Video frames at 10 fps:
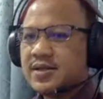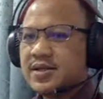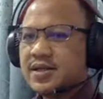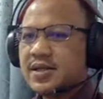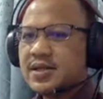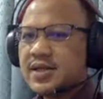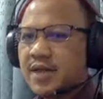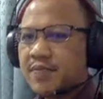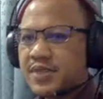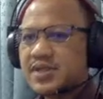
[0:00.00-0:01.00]
A
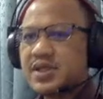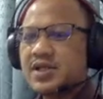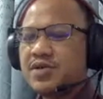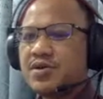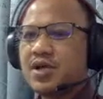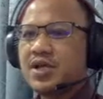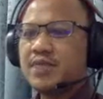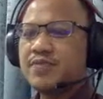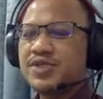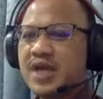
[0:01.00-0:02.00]
young person, you call
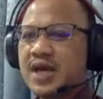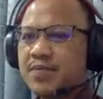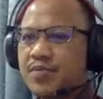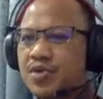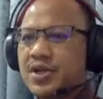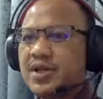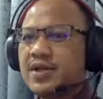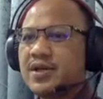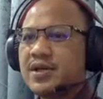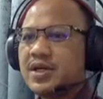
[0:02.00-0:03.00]
him shabun.
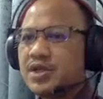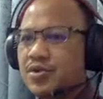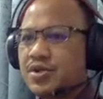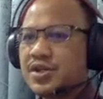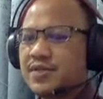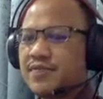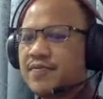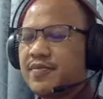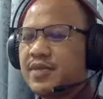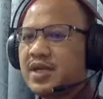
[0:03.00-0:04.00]
A youth.
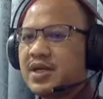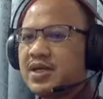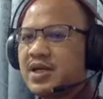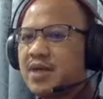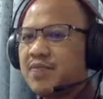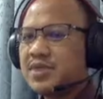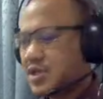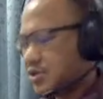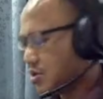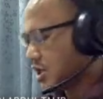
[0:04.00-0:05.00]
Yeah, a young
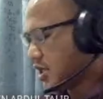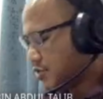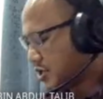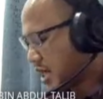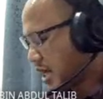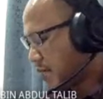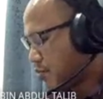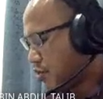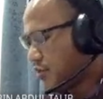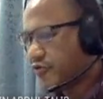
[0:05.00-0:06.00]
person, you call him
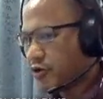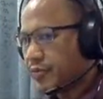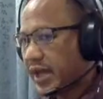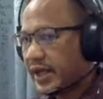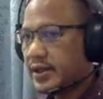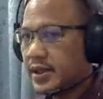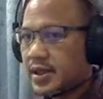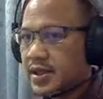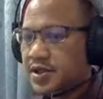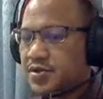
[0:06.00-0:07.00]
shabun. For male,
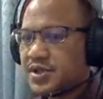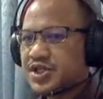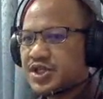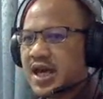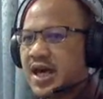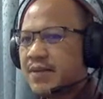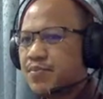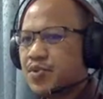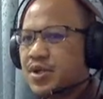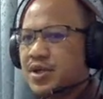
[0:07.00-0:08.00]
you say
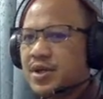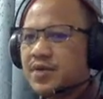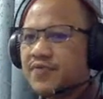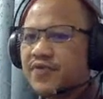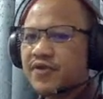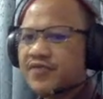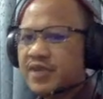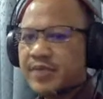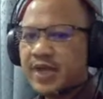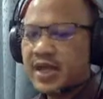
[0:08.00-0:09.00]
shabun. For
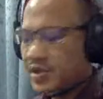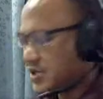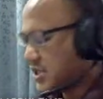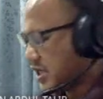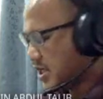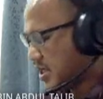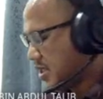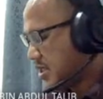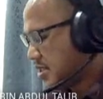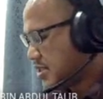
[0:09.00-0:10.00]
female, you say
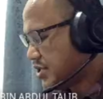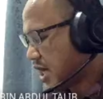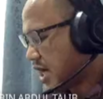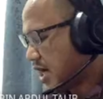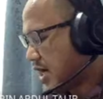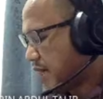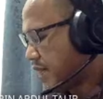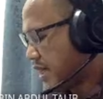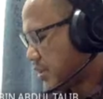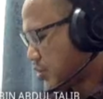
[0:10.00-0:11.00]

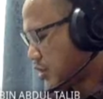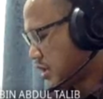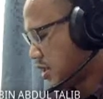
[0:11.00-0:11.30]
shabatun.